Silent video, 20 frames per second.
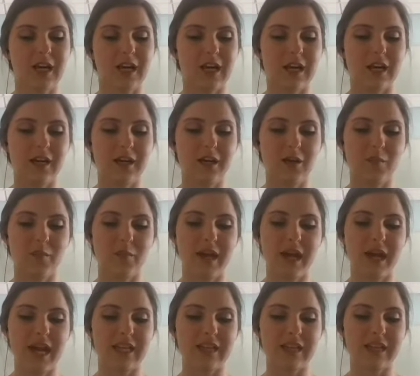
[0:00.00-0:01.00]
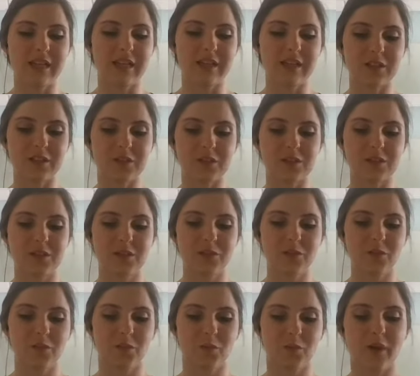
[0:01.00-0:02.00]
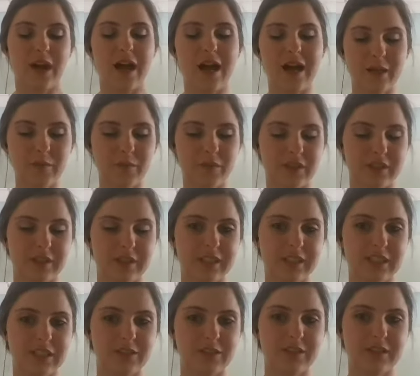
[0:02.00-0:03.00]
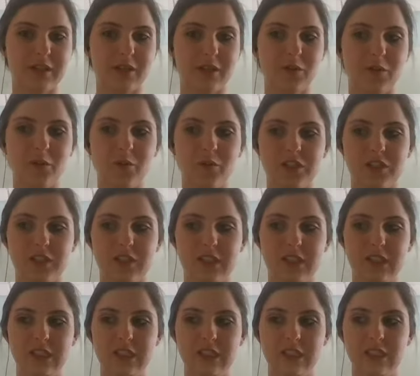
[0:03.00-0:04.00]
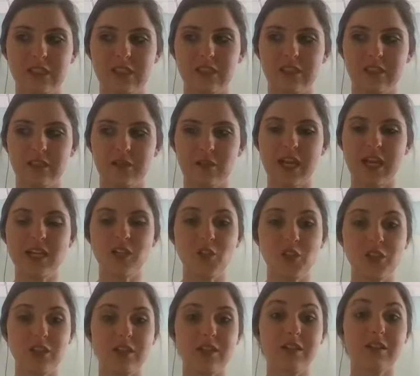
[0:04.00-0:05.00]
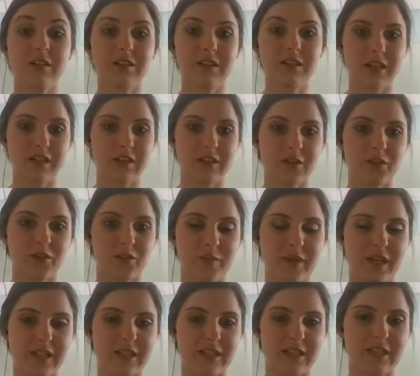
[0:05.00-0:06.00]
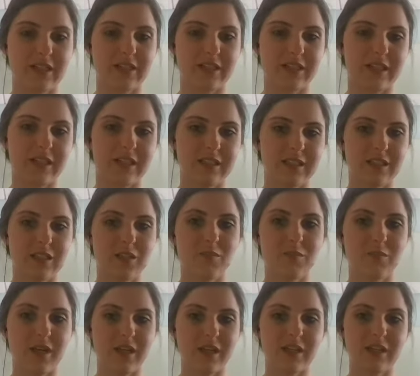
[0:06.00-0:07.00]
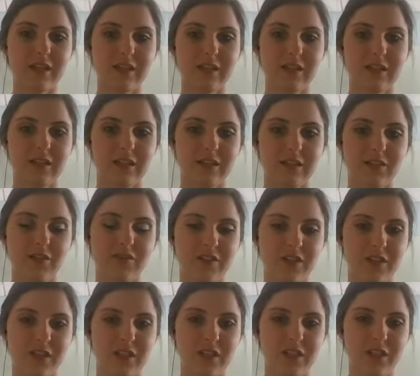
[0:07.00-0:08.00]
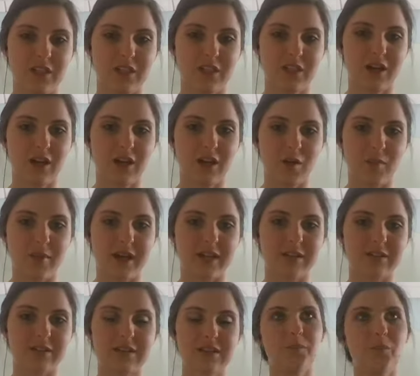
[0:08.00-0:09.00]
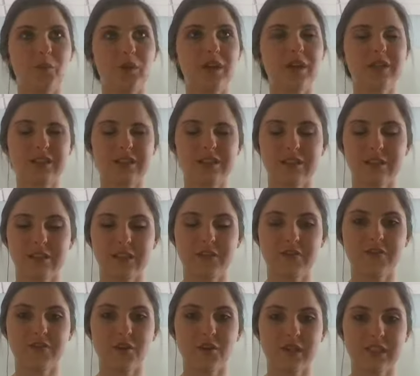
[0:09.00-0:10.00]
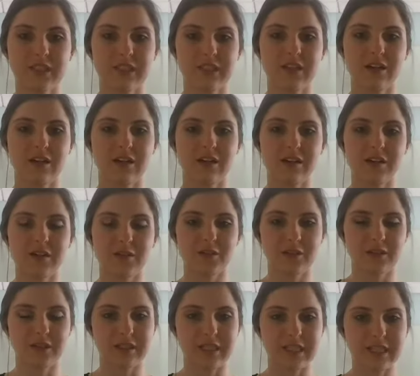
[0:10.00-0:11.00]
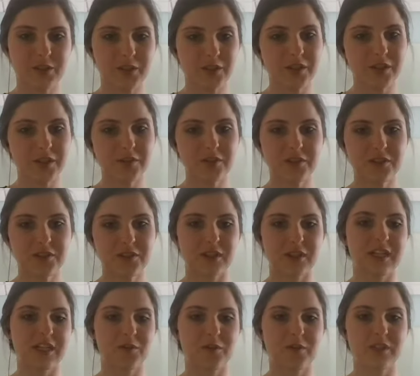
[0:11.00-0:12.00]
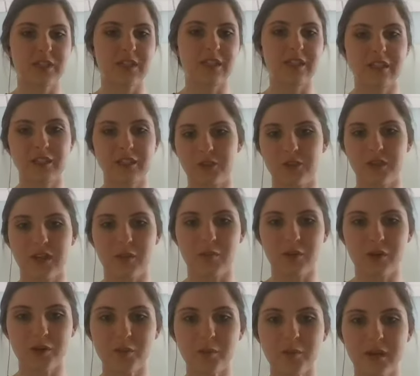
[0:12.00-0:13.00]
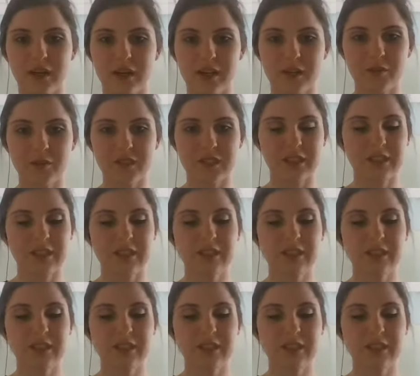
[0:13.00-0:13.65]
And then there's what I'm currently doing, which is engineering those bacteria to make various compounds. We're not necessarily focusing on those electrodes, so that's where the electrochemical part comes in.